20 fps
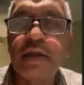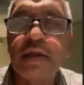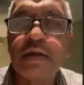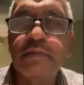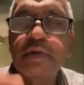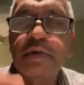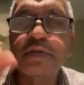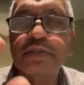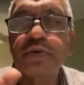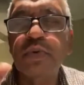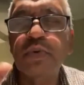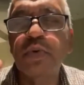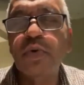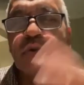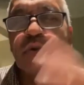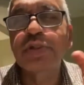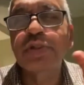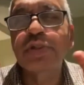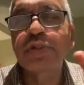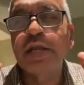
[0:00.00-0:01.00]
because the
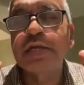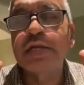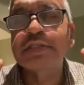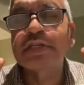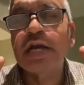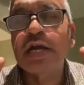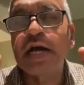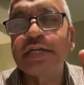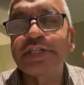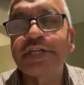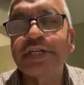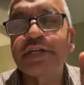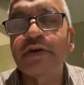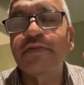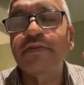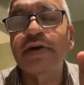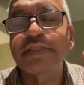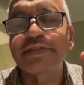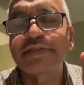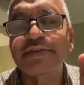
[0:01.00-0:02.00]
whole thing is
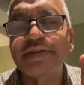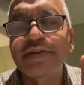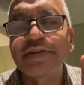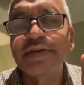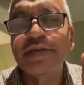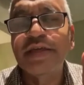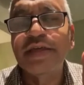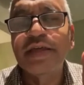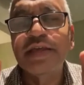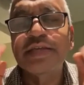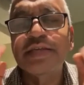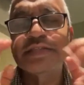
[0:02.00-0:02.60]
kashtavat. He's